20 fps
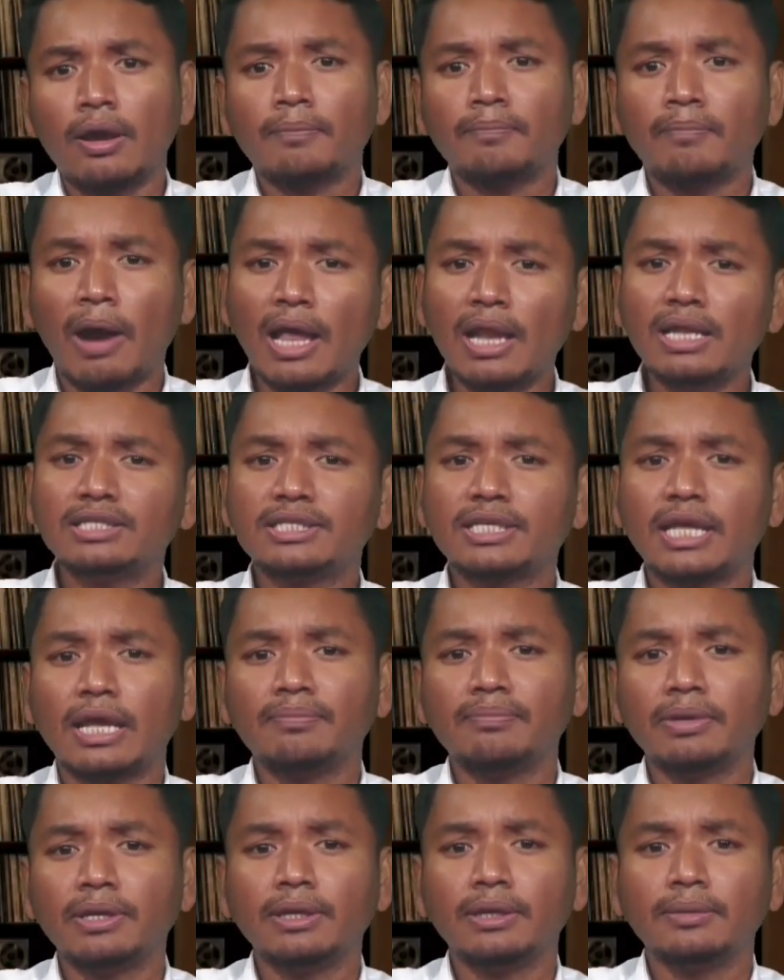Files can
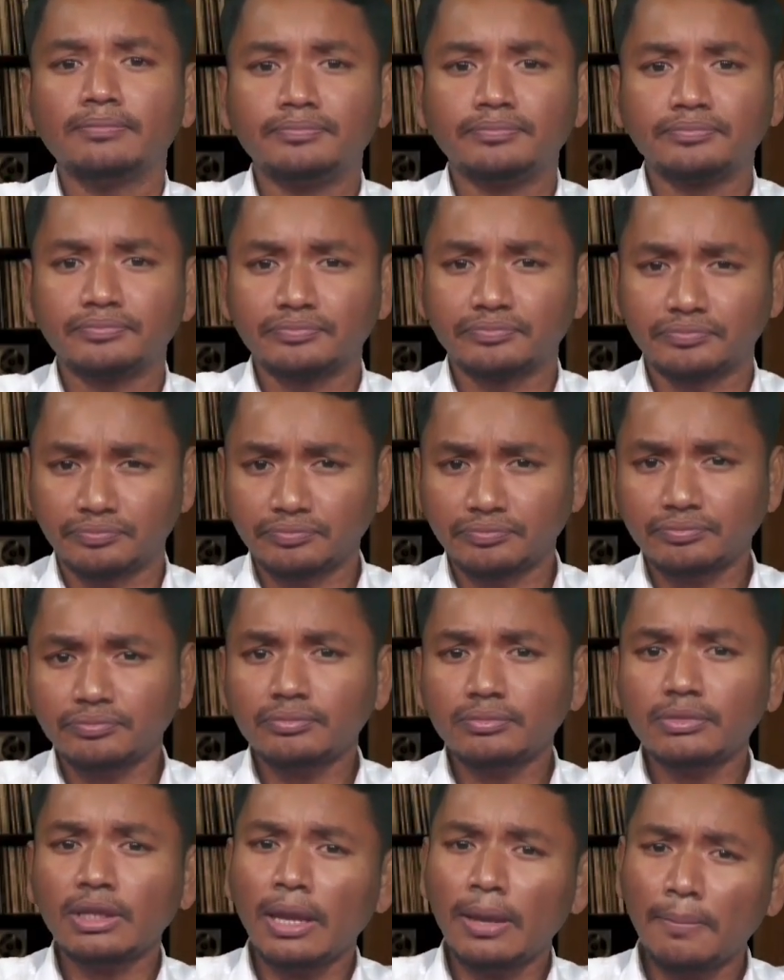be
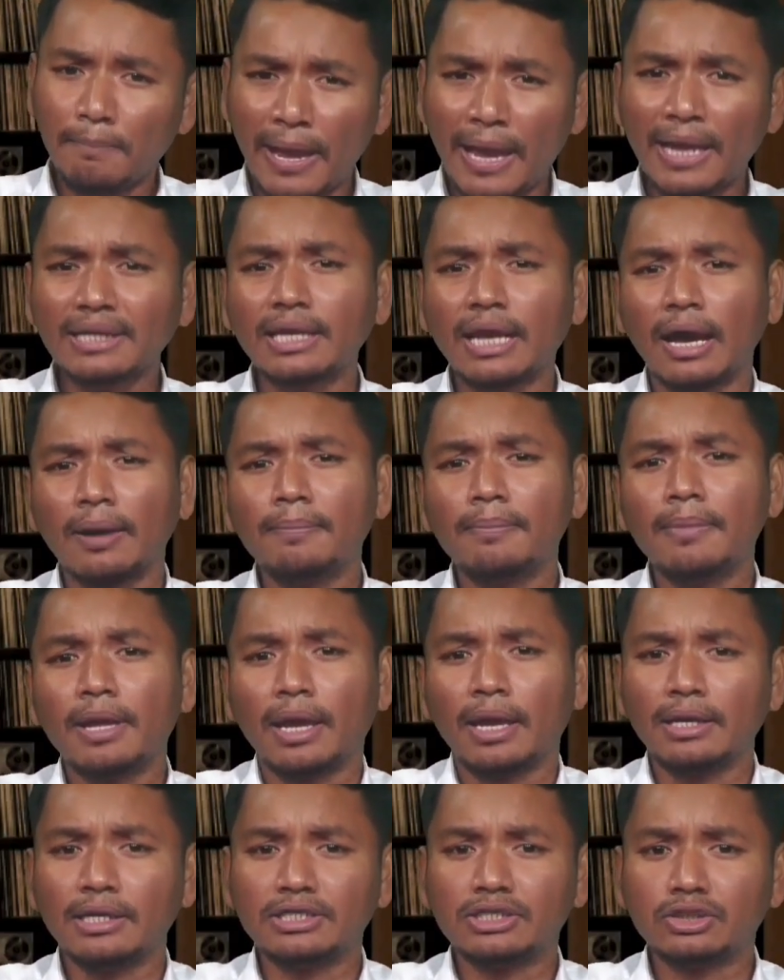backed up
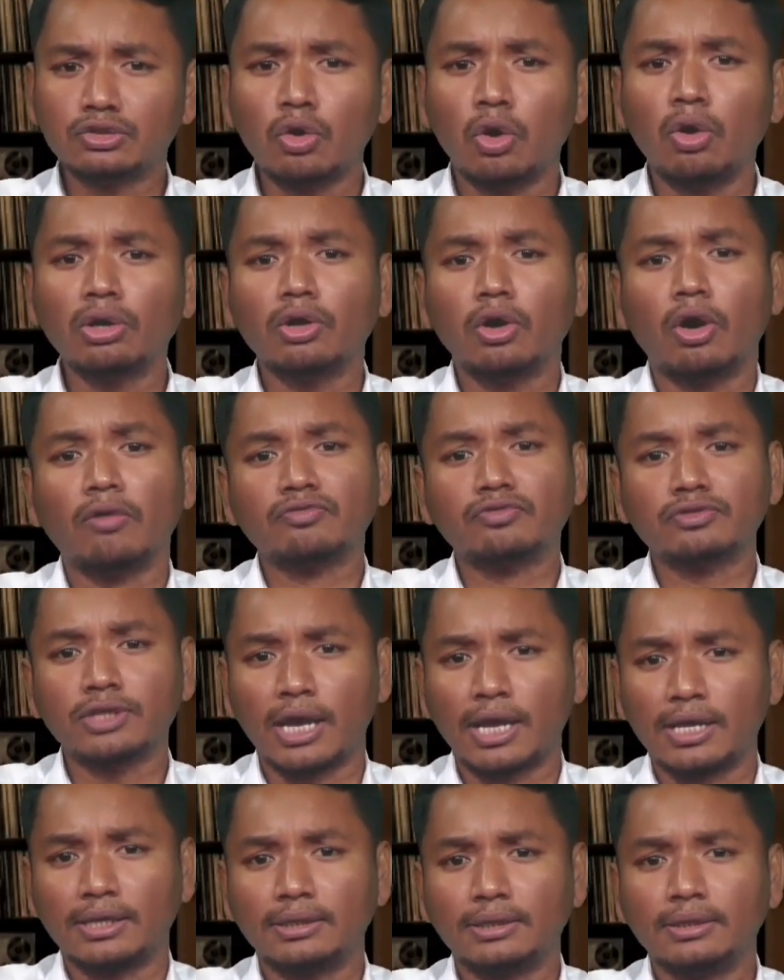and stored
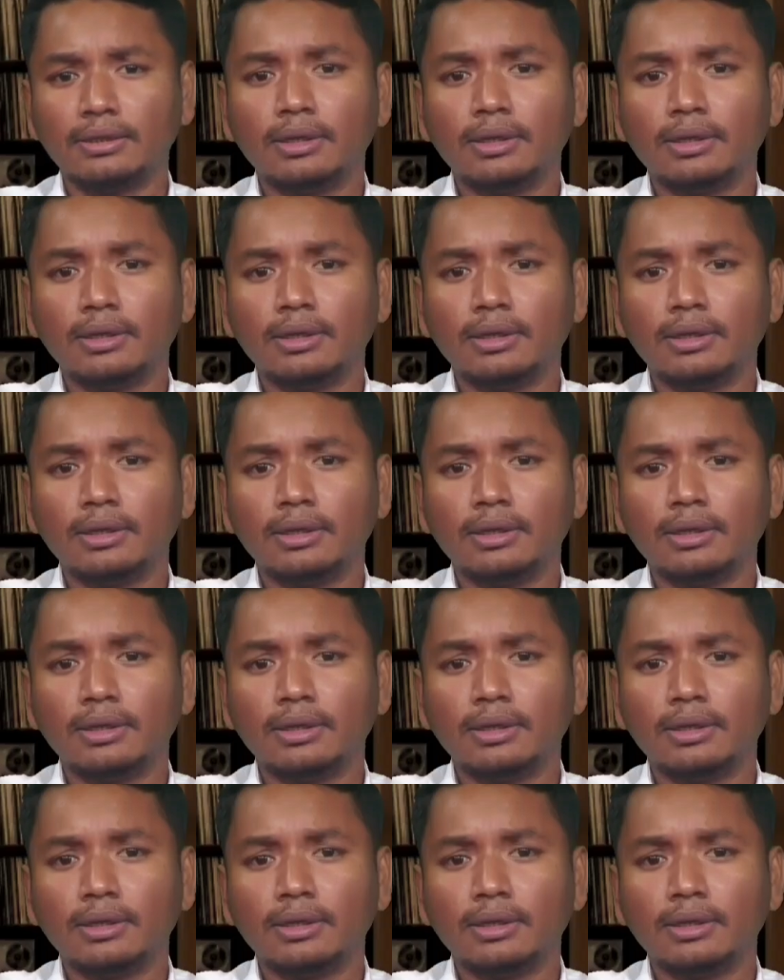offsite,